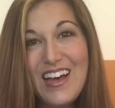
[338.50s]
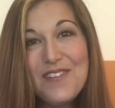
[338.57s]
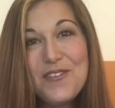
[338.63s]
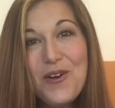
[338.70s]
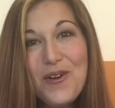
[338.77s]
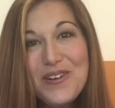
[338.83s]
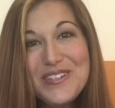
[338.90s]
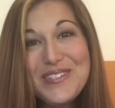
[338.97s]

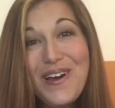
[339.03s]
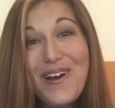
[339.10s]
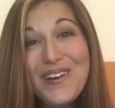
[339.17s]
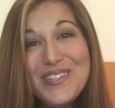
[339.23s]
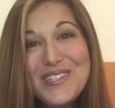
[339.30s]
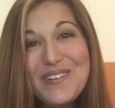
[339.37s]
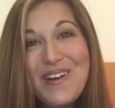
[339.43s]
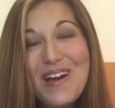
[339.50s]
Of course,
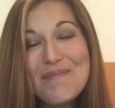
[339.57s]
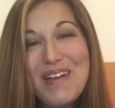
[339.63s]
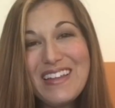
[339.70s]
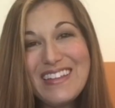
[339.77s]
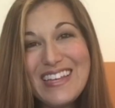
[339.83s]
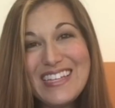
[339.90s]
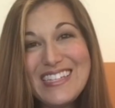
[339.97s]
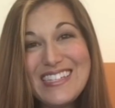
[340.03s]
also on
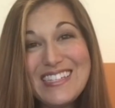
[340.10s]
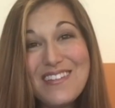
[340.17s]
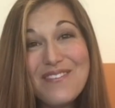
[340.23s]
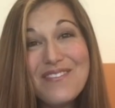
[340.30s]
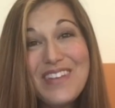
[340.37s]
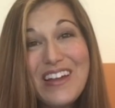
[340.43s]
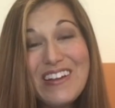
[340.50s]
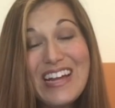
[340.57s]
my list,
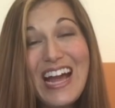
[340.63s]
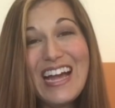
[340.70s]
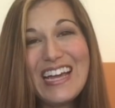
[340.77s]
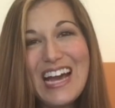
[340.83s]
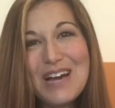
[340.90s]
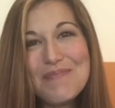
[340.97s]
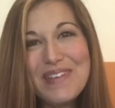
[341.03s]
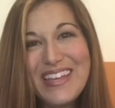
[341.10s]
very
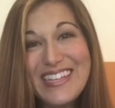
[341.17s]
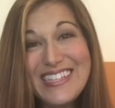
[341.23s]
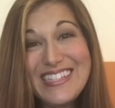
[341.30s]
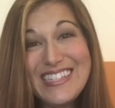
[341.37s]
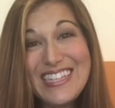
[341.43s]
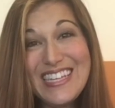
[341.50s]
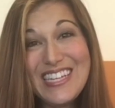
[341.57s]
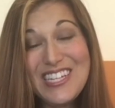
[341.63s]
high up, is
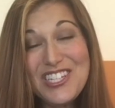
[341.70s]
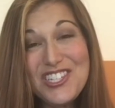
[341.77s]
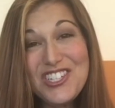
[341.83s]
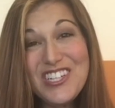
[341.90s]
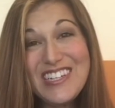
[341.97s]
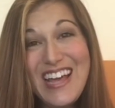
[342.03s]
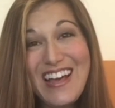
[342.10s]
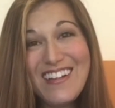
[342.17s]
the
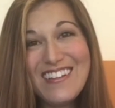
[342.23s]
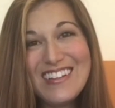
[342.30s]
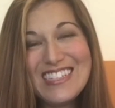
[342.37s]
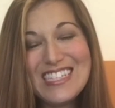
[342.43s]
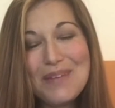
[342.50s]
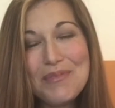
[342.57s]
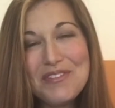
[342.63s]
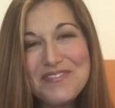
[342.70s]

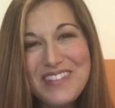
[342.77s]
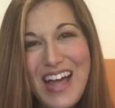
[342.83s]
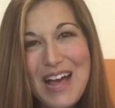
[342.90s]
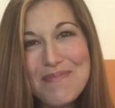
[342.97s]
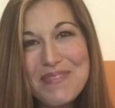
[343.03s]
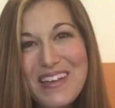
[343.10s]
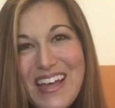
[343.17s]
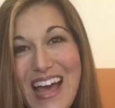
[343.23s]
Chanel double
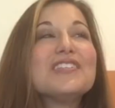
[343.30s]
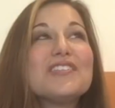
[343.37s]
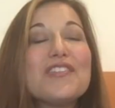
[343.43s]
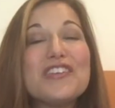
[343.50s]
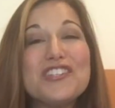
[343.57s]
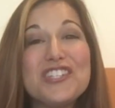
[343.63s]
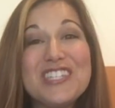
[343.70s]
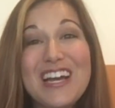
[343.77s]
flap. So
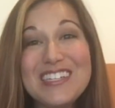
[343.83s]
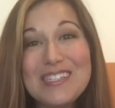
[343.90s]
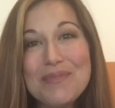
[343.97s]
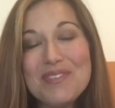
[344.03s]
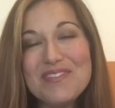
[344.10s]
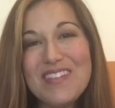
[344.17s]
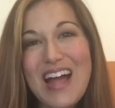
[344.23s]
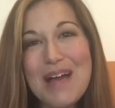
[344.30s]
the Chanel
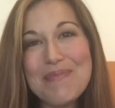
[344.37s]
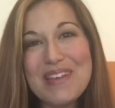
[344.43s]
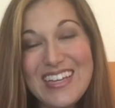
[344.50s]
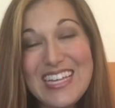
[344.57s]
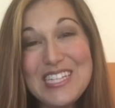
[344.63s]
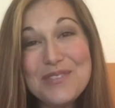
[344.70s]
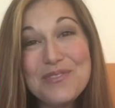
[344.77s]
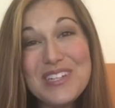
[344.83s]
double
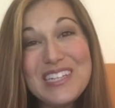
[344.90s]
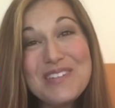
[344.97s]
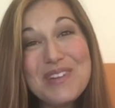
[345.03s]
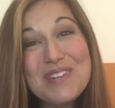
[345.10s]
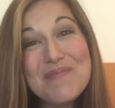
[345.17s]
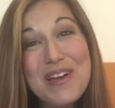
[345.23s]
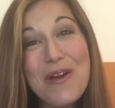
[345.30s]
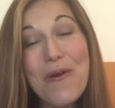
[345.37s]
flap is really
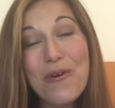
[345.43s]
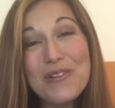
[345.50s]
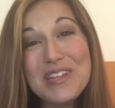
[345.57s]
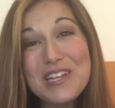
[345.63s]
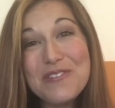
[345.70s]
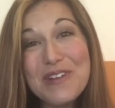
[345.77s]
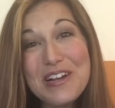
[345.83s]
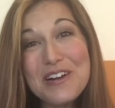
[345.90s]
one of my
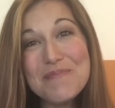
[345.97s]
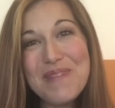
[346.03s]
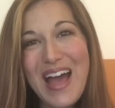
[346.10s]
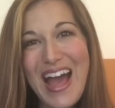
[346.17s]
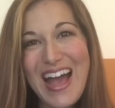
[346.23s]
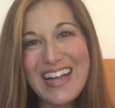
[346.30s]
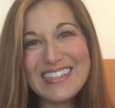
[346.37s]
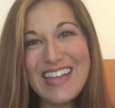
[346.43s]
holy grail
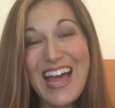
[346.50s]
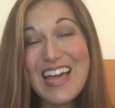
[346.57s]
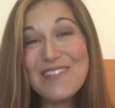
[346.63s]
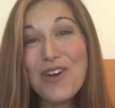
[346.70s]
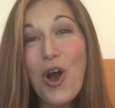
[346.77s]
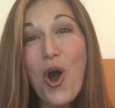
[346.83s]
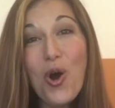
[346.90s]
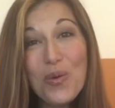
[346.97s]
bags. I
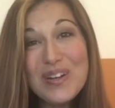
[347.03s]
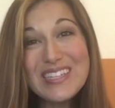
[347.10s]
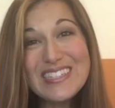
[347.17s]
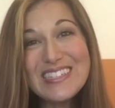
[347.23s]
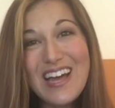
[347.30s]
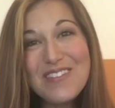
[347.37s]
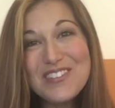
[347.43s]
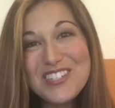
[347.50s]
have always
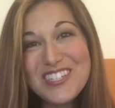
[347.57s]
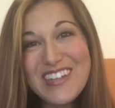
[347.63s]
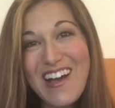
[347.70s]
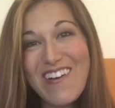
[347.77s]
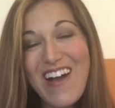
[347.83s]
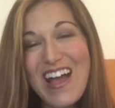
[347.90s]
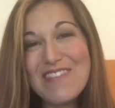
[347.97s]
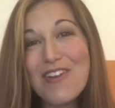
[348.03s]
loved
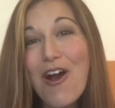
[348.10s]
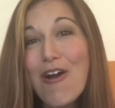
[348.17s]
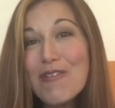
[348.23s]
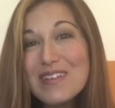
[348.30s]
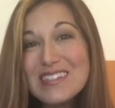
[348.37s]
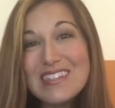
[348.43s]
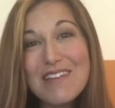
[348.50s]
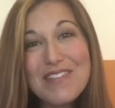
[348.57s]
Chanel. I've
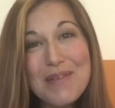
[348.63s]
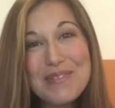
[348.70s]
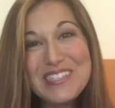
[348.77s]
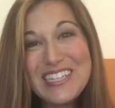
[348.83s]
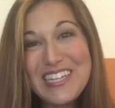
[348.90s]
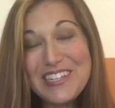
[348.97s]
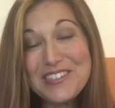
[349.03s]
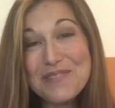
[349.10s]
always loved that
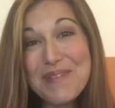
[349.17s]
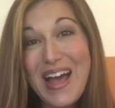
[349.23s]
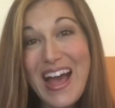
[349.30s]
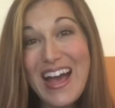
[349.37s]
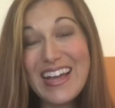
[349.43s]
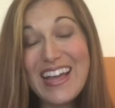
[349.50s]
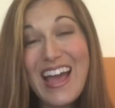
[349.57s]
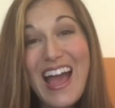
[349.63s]
particular
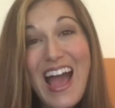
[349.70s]
bag.